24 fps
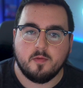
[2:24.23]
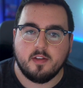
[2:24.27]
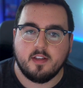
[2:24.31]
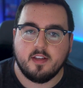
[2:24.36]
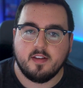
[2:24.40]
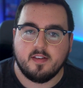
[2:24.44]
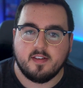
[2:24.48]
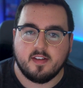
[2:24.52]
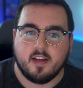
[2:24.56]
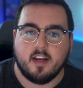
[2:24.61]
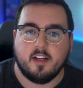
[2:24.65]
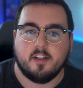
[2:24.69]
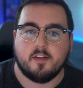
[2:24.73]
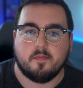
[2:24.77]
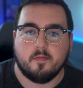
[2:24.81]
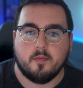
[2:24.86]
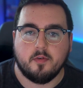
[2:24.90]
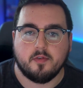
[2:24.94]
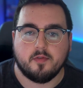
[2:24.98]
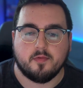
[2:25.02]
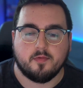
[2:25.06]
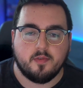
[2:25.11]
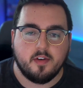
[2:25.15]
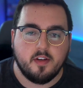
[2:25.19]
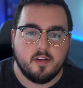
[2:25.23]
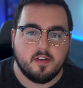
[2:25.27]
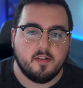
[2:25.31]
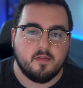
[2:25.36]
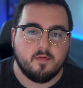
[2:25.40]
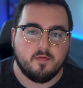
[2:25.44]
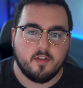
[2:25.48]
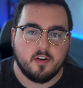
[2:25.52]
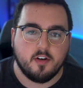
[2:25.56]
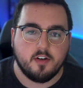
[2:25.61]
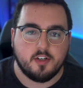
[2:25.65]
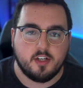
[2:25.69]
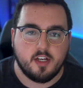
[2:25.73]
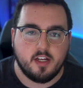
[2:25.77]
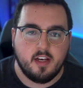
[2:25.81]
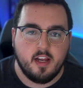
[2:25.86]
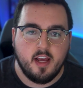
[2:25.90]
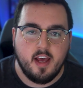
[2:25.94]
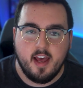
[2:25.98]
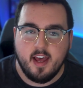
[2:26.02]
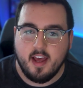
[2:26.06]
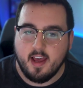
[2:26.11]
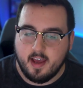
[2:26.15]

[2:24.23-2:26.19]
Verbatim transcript: with the site's most recent version